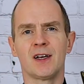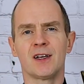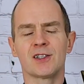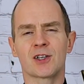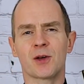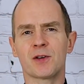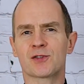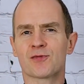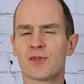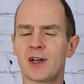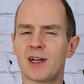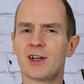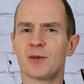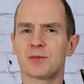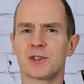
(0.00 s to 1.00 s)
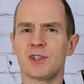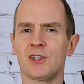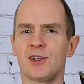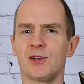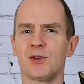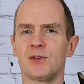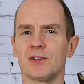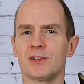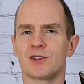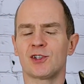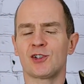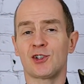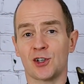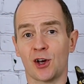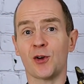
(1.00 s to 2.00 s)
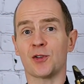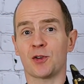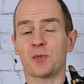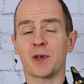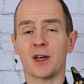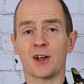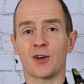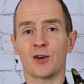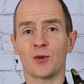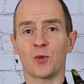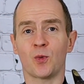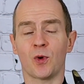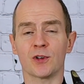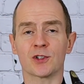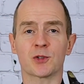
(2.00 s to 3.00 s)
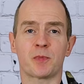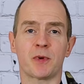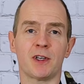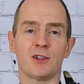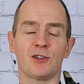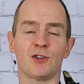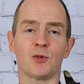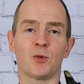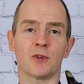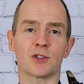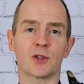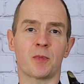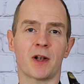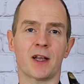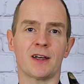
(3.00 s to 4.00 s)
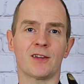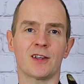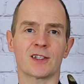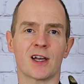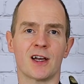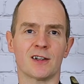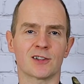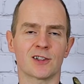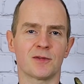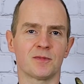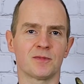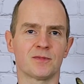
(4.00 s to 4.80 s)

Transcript: so it's really up to you to show the piano what speed you want to play this at.